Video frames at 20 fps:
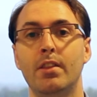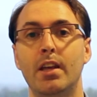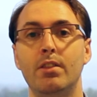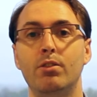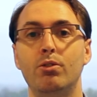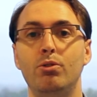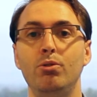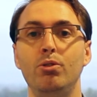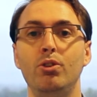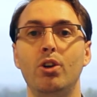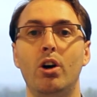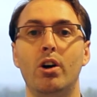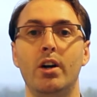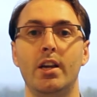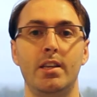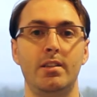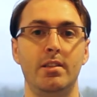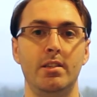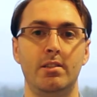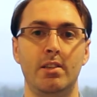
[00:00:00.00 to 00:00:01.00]
then do
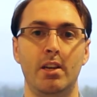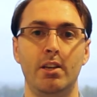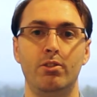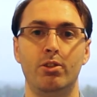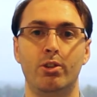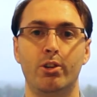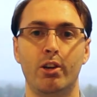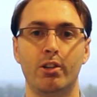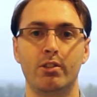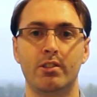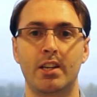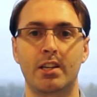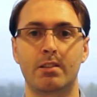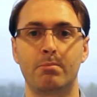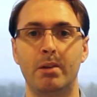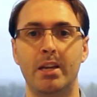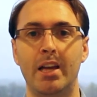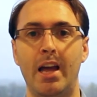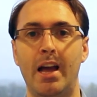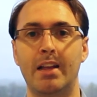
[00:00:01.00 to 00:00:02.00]
not hesitate to
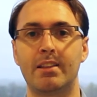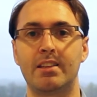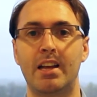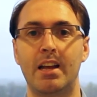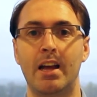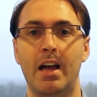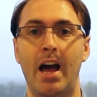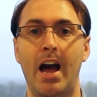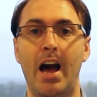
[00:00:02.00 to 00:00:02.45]
contact me at